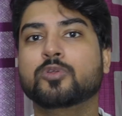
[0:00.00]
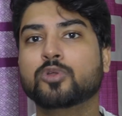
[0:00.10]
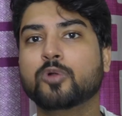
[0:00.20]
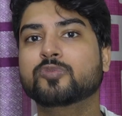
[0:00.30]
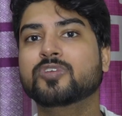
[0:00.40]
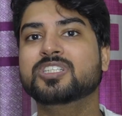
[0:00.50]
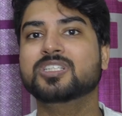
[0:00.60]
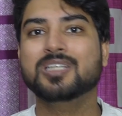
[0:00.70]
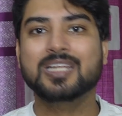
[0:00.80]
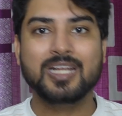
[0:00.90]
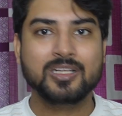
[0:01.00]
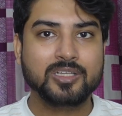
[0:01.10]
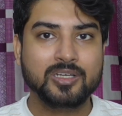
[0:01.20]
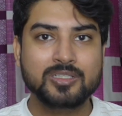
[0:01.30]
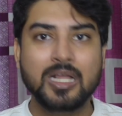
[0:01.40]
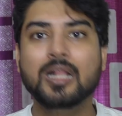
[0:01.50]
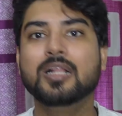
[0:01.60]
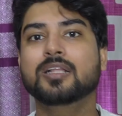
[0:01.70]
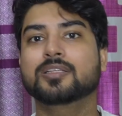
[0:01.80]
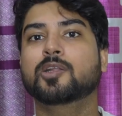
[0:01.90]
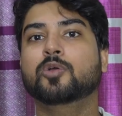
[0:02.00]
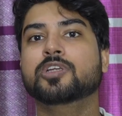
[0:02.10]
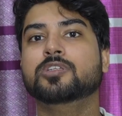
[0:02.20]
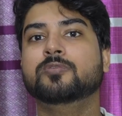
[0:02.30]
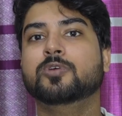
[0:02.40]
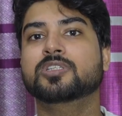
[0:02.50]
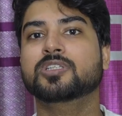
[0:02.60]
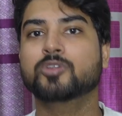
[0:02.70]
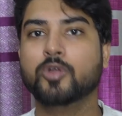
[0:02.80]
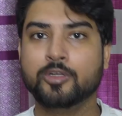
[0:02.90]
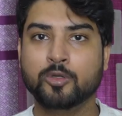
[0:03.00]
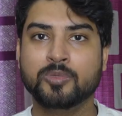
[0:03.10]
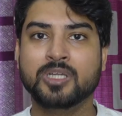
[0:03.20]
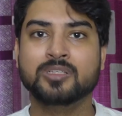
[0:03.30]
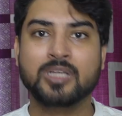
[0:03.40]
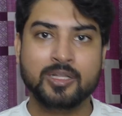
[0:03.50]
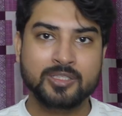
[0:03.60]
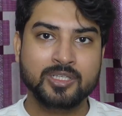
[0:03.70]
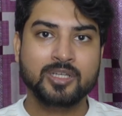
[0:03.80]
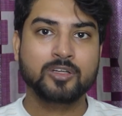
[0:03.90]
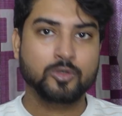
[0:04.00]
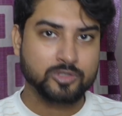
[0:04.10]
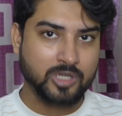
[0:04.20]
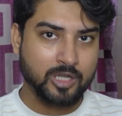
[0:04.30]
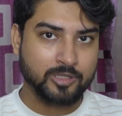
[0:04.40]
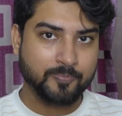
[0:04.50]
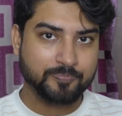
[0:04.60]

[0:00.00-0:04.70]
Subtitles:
for software engineering intern. The location for this is going to be in Gandhinagar, Gujarat.